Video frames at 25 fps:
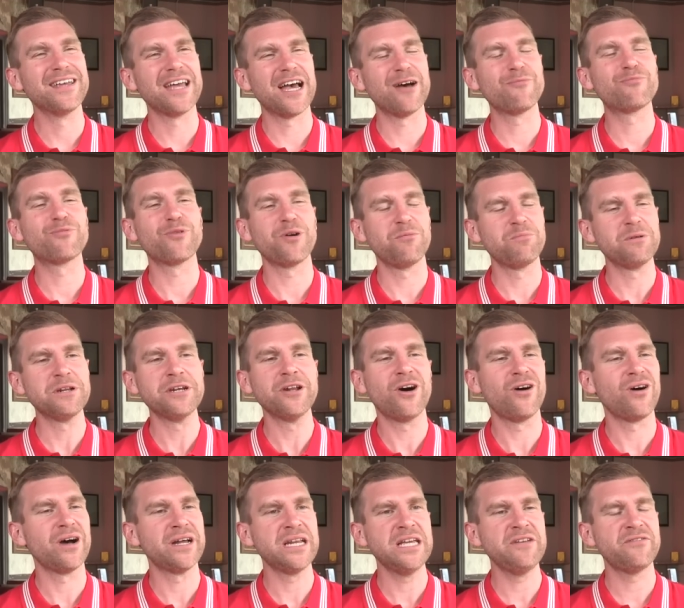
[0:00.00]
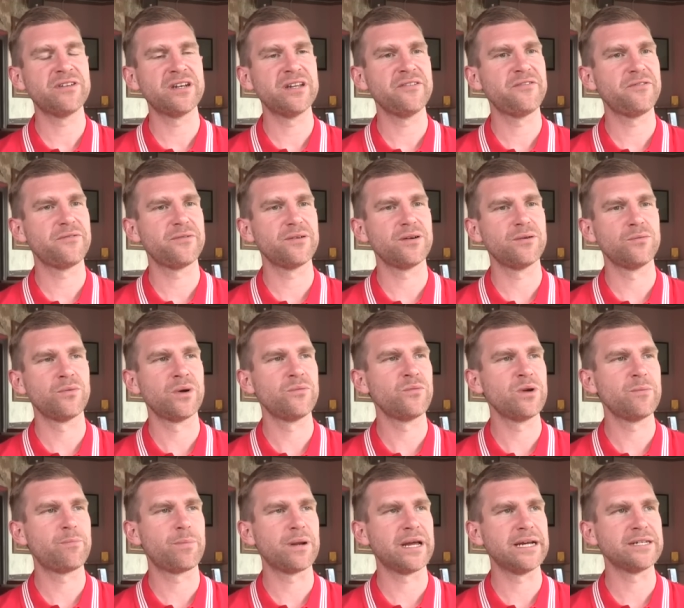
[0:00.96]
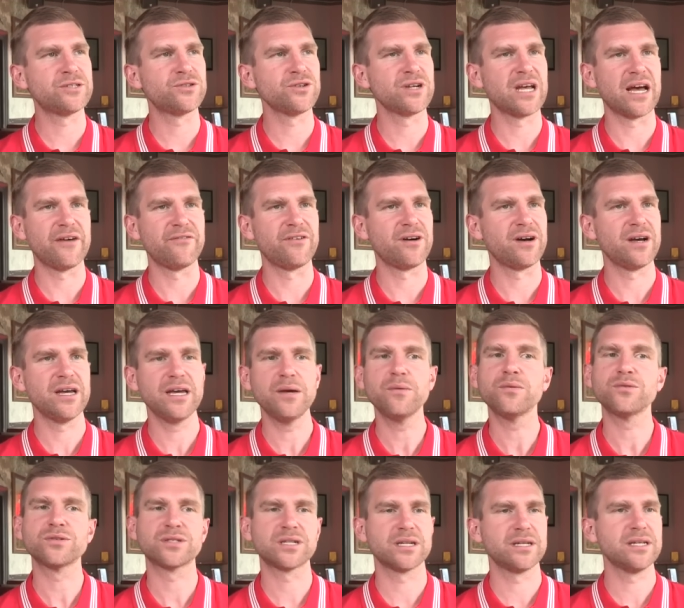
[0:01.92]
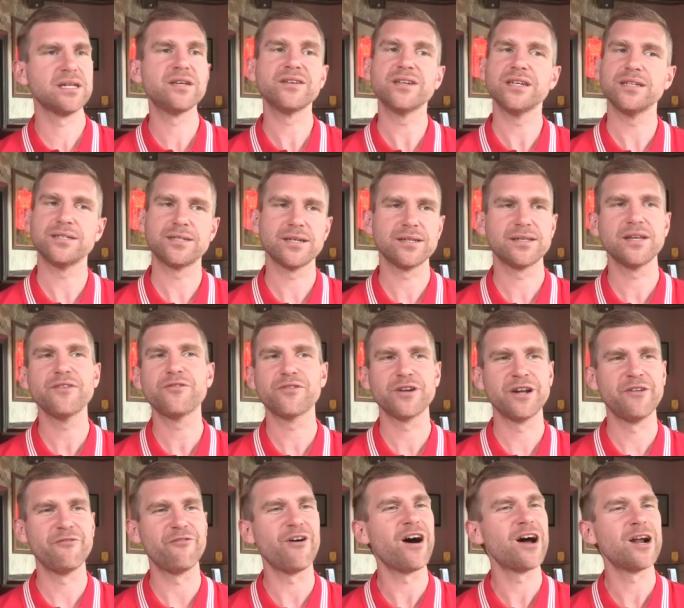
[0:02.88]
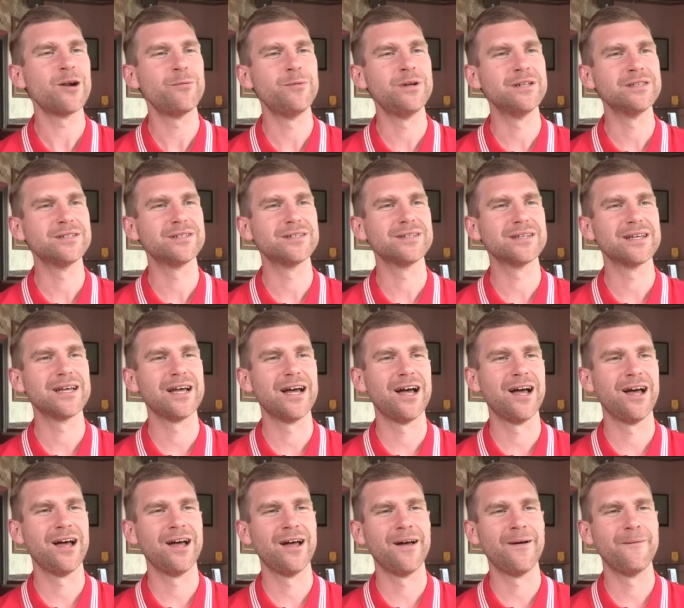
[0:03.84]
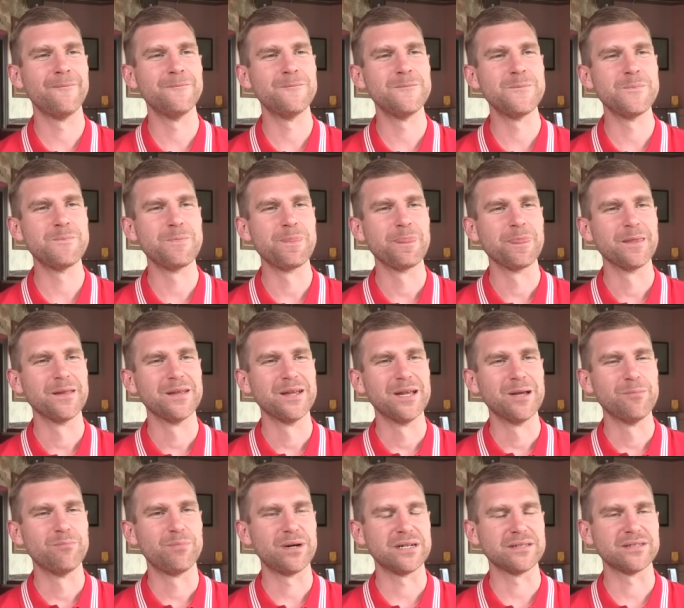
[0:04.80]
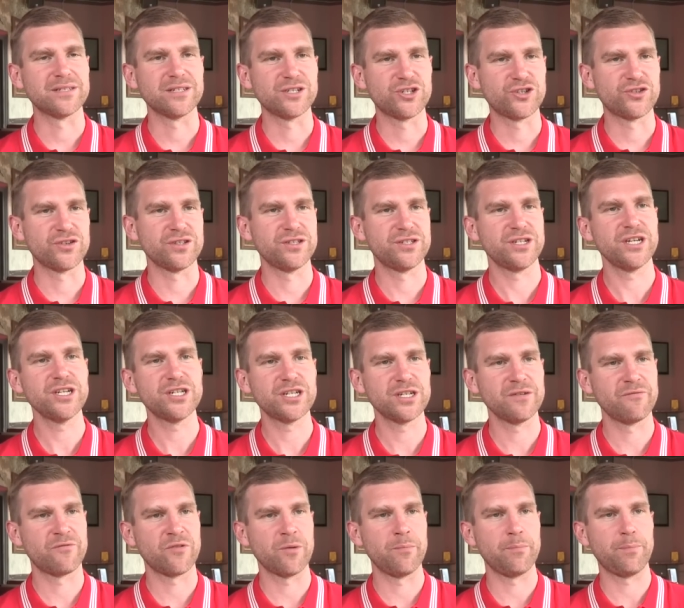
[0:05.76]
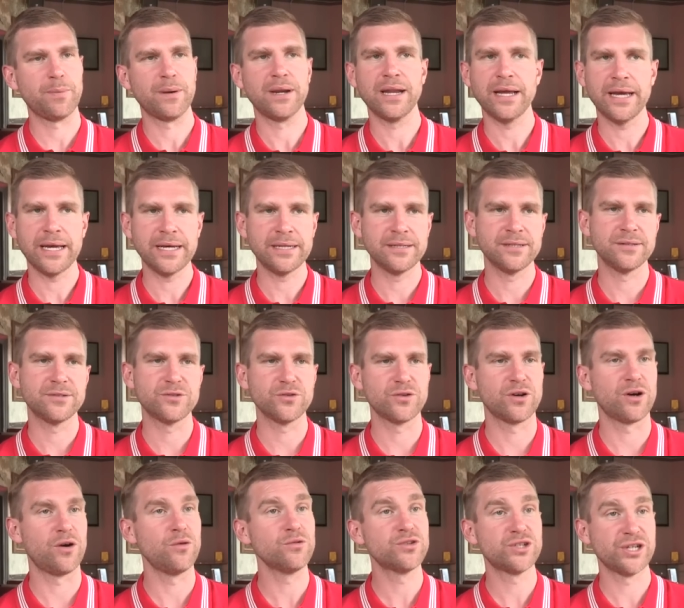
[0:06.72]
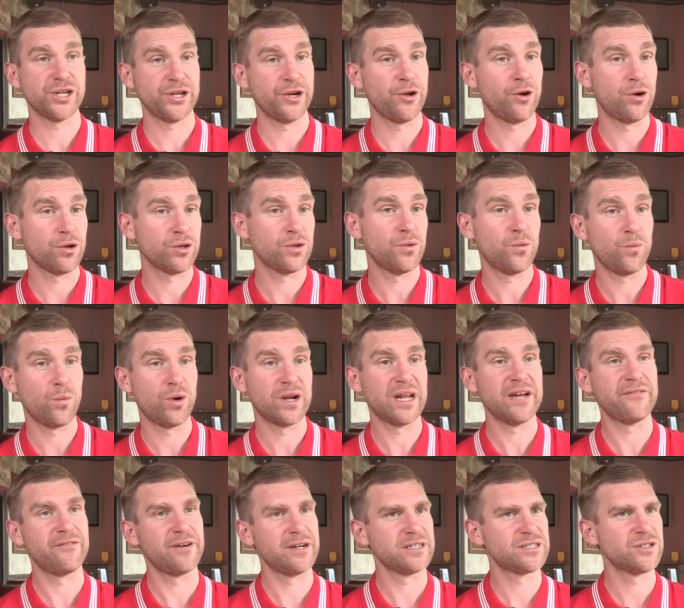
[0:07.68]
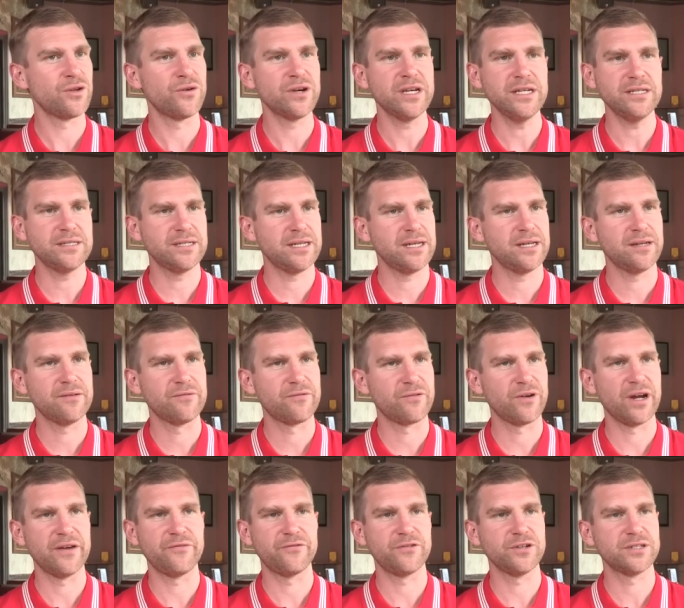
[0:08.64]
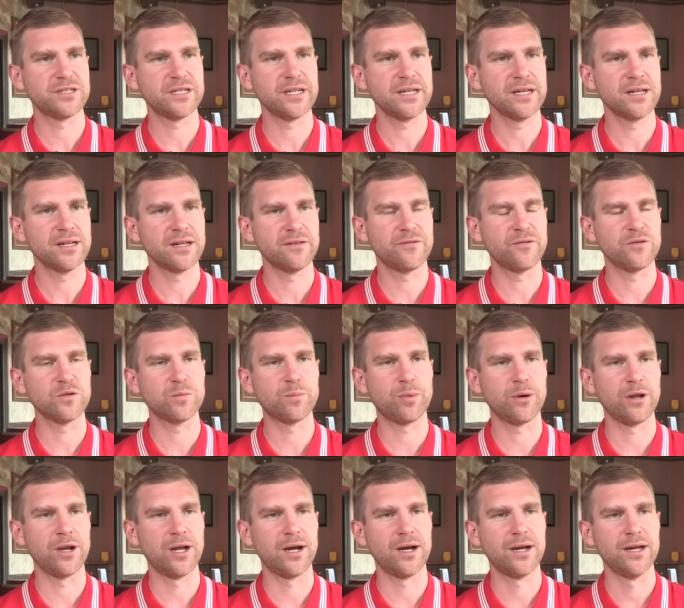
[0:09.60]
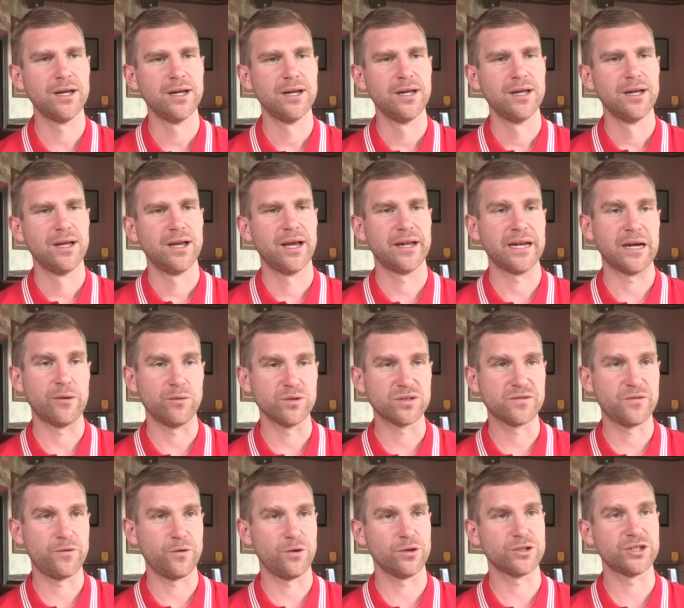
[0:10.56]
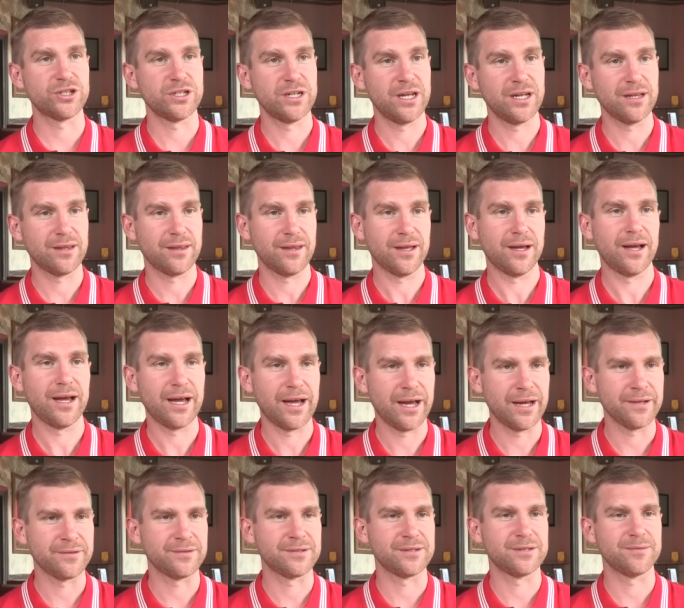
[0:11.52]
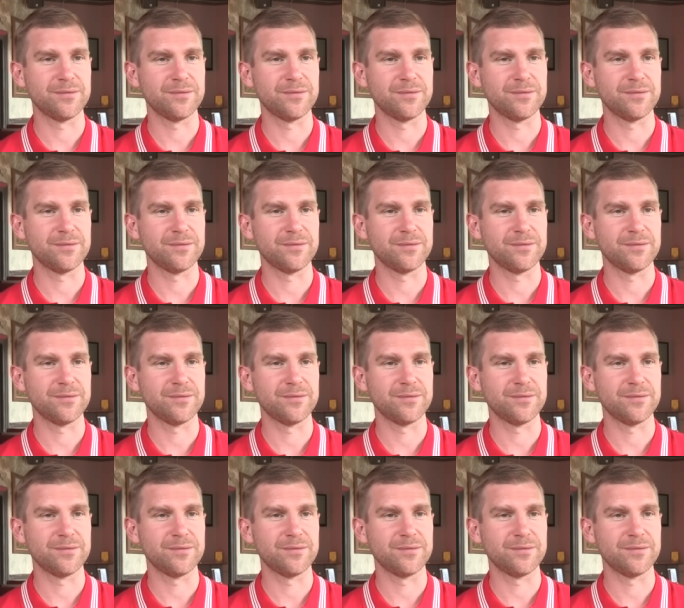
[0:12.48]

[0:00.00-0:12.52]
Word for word: Yeah, probably not. And even if when we played together, it was it's a different environment. Um, but the transition from playing to coaching or whatever is not easy for every single footballer. And I was fortunate that I had